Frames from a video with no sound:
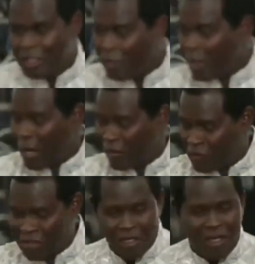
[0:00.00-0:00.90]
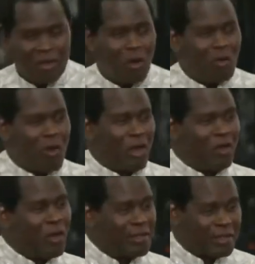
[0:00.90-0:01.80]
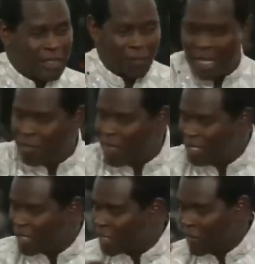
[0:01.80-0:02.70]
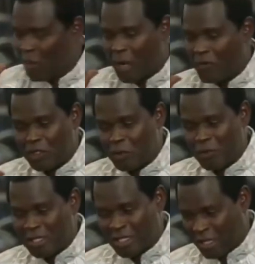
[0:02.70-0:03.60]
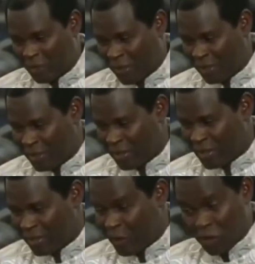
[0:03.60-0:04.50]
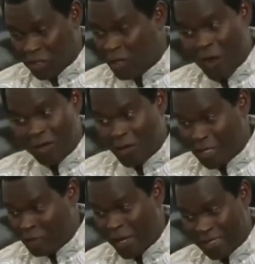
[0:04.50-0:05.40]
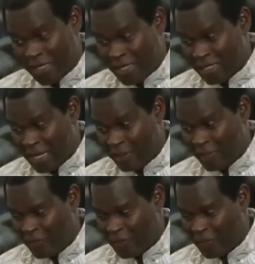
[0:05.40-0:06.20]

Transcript: told my wife, she said, don't worry, you can sleep. Immediately, my wife has not been sleeping because she knows her daughter is passing any time.